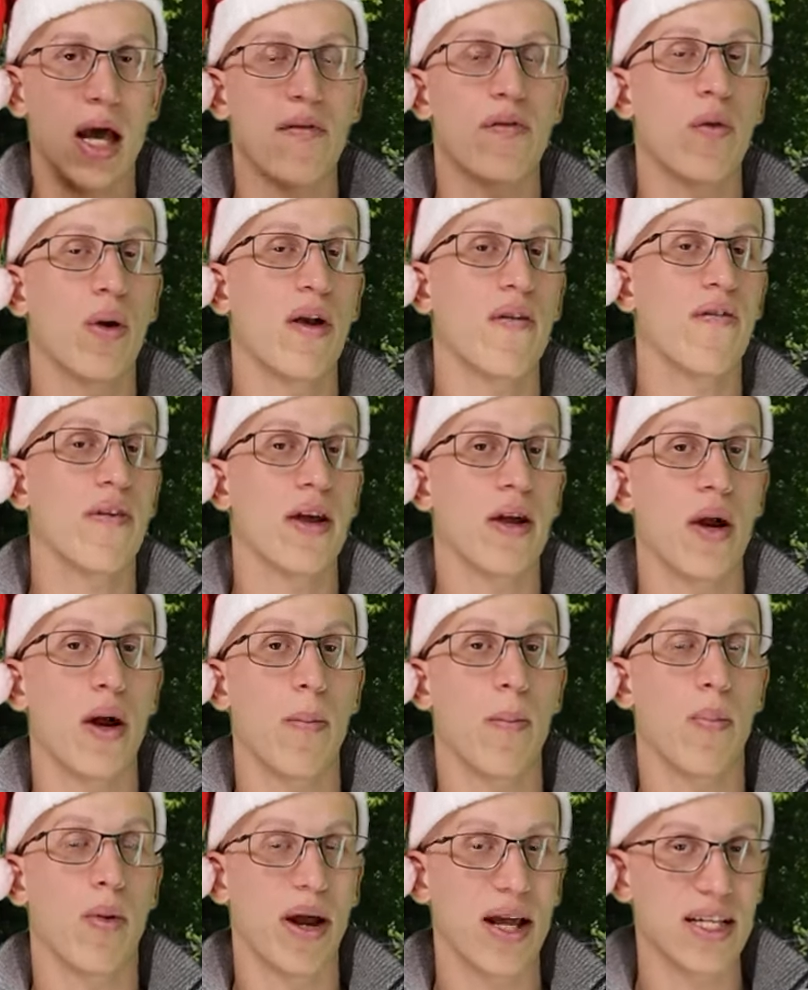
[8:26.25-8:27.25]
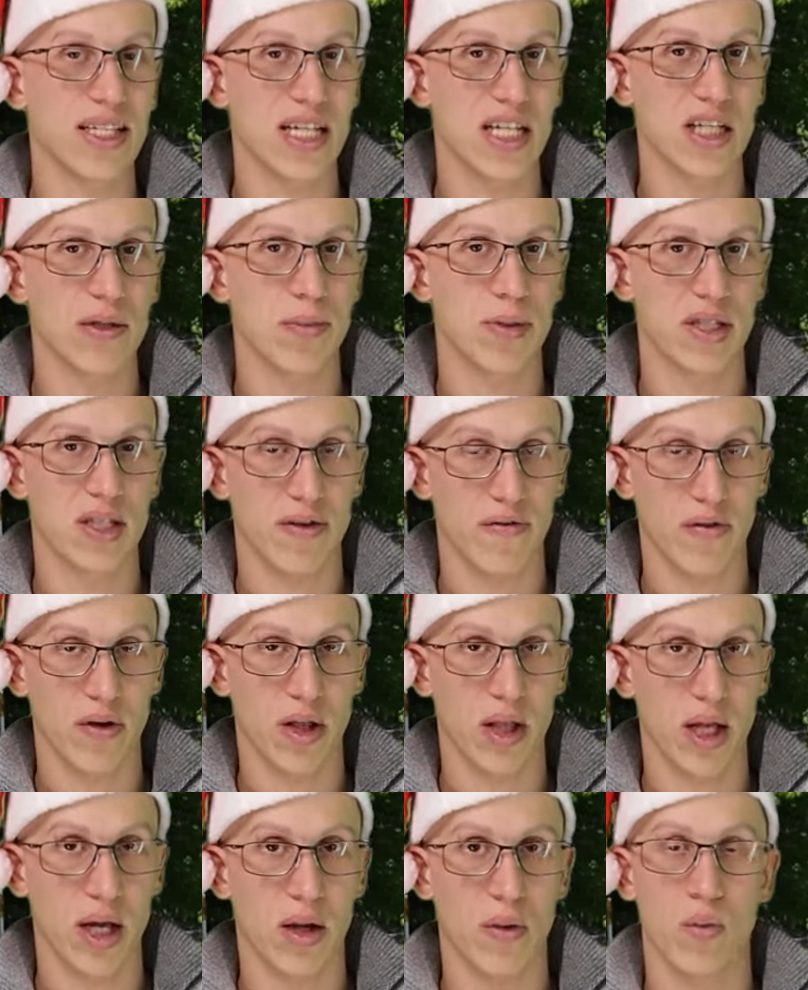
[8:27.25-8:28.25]
If you want to figure out pricing
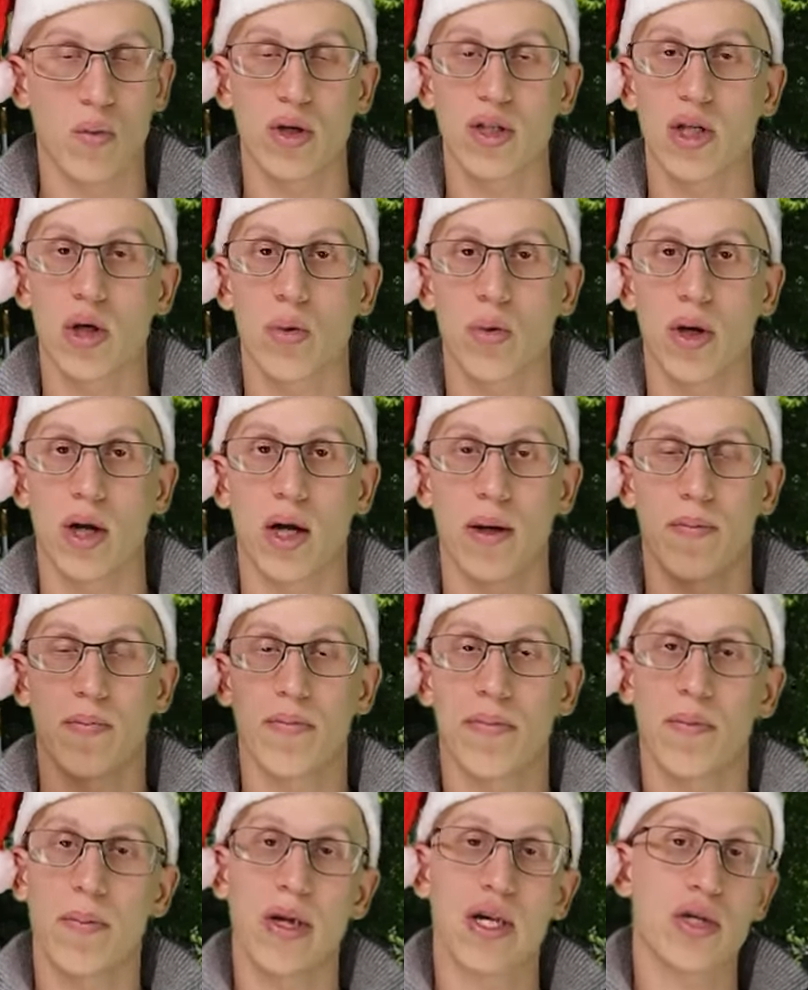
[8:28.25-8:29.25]
specifically on what's going on,